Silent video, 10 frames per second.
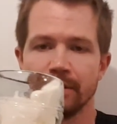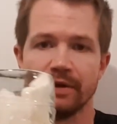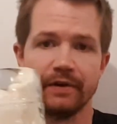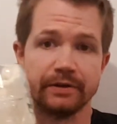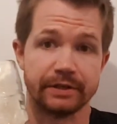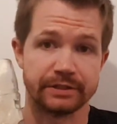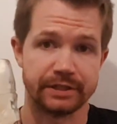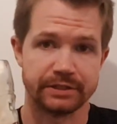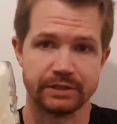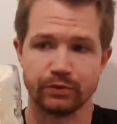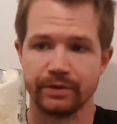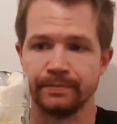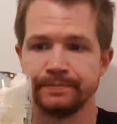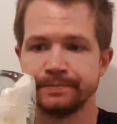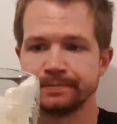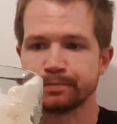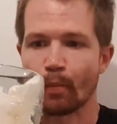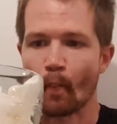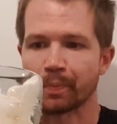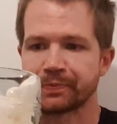a very nice tasting one.
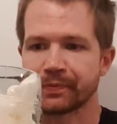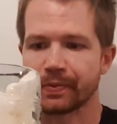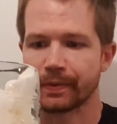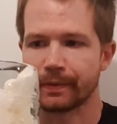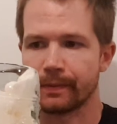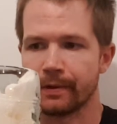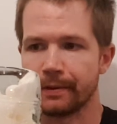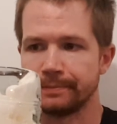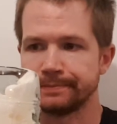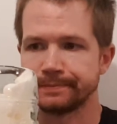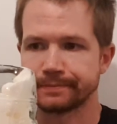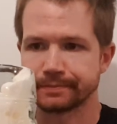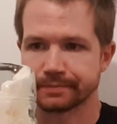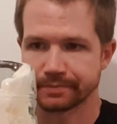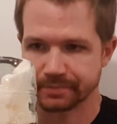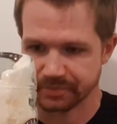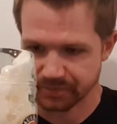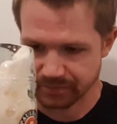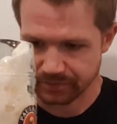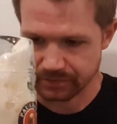Um,
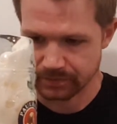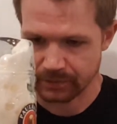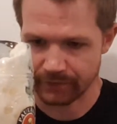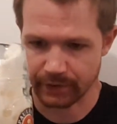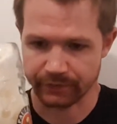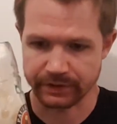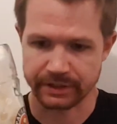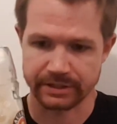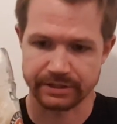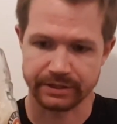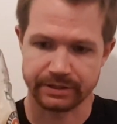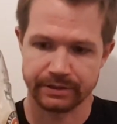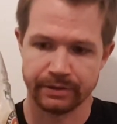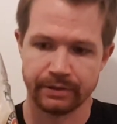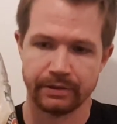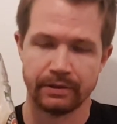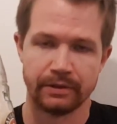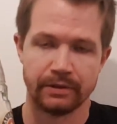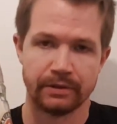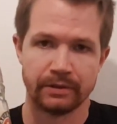having a fantastic
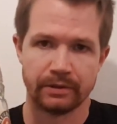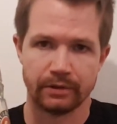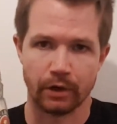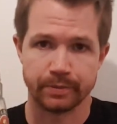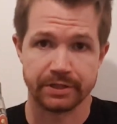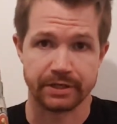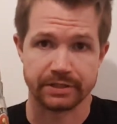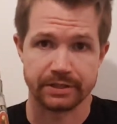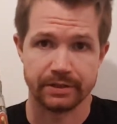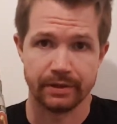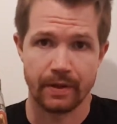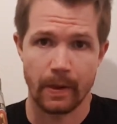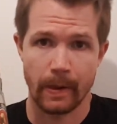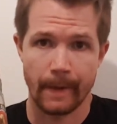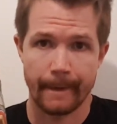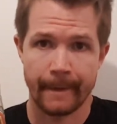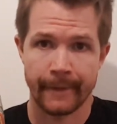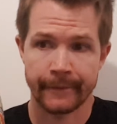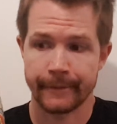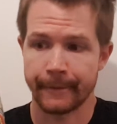hops taste
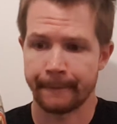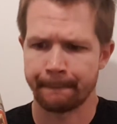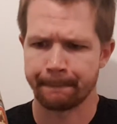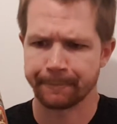and um,